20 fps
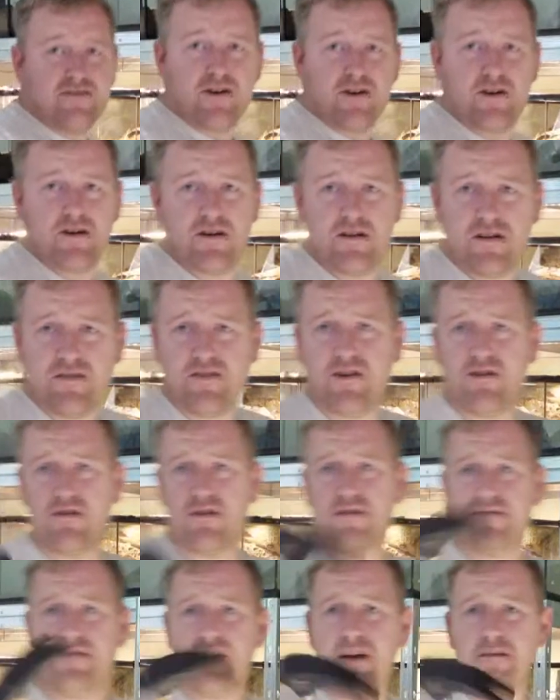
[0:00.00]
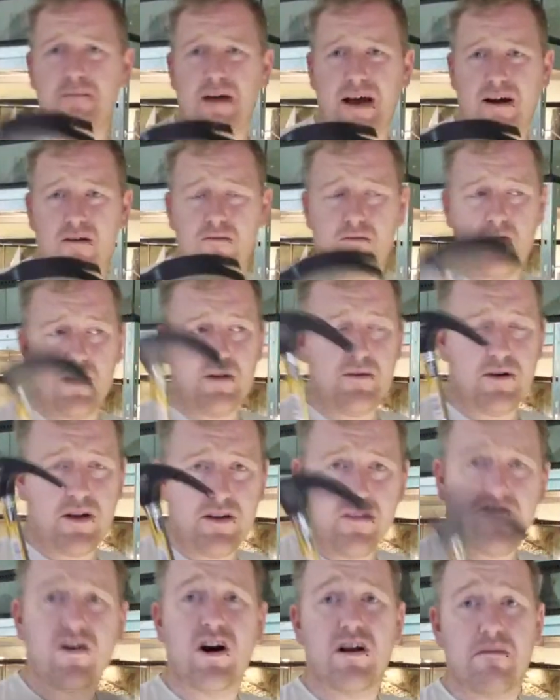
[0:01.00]
you're a female, and
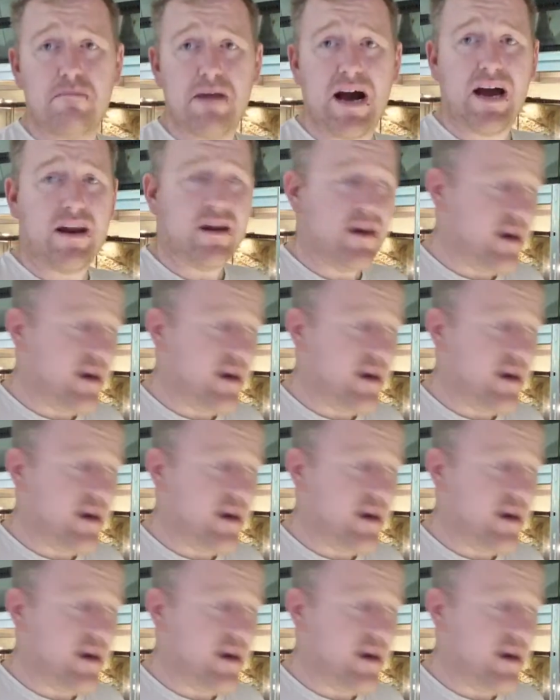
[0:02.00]
you've got a man,